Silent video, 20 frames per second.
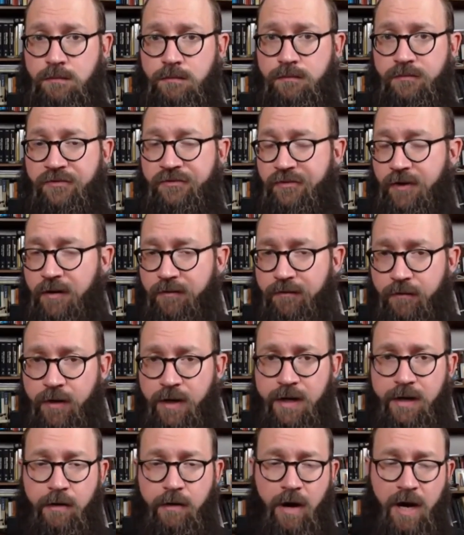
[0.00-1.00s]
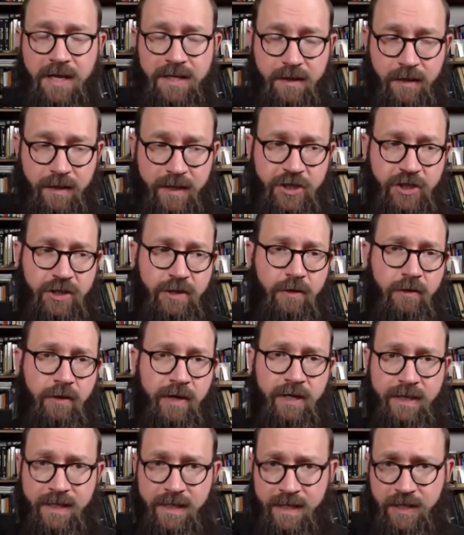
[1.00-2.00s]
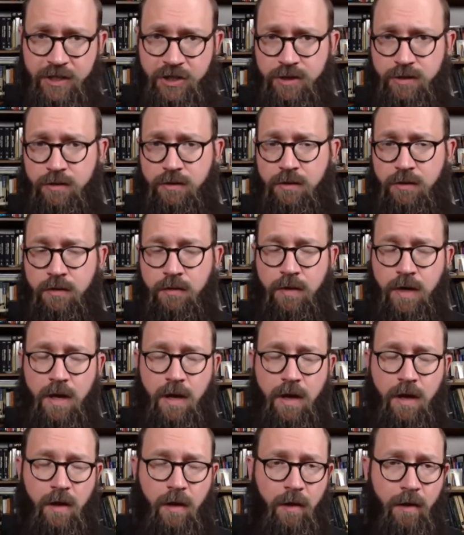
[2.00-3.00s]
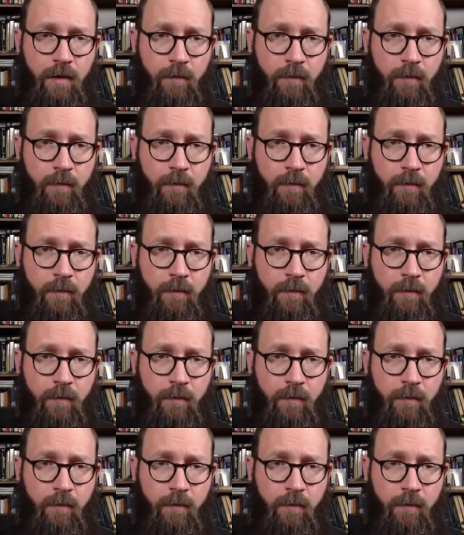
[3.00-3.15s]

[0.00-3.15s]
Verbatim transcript: suffering or isolation or alienation or or